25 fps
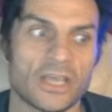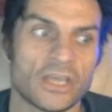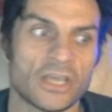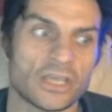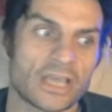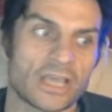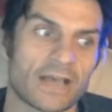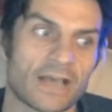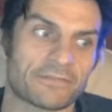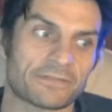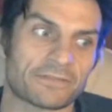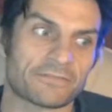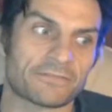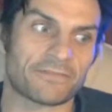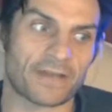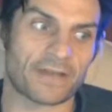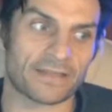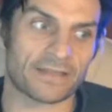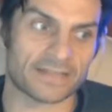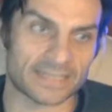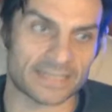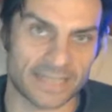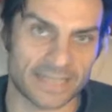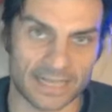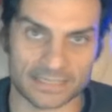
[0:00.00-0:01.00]
You have to
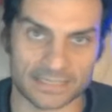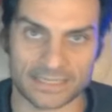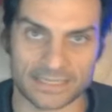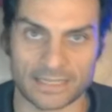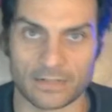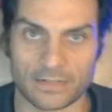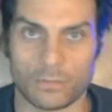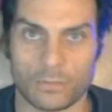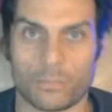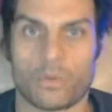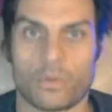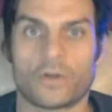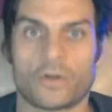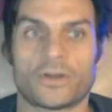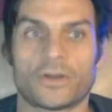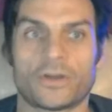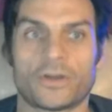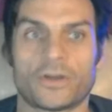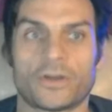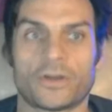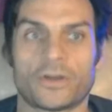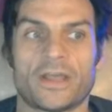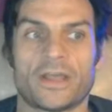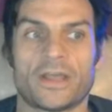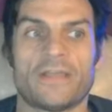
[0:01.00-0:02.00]
fight the tactical one,
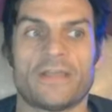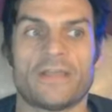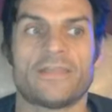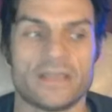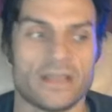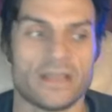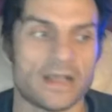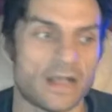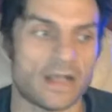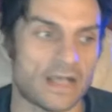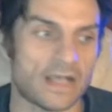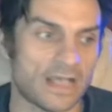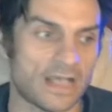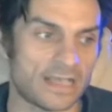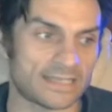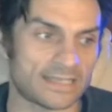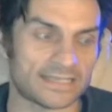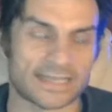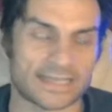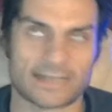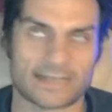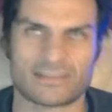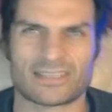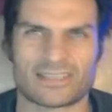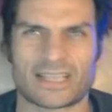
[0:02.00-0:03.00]
and then the
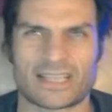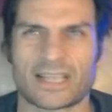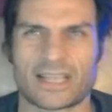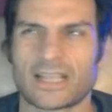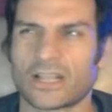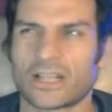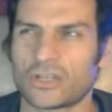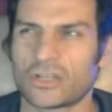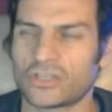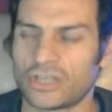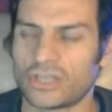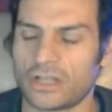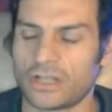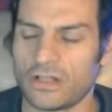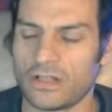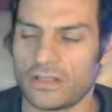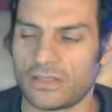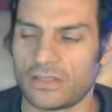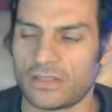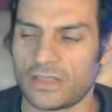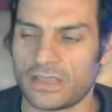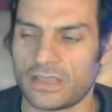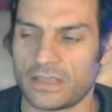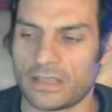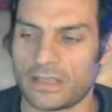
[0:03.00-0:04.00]

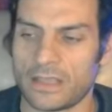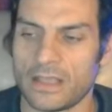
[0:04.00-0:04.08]
psychological.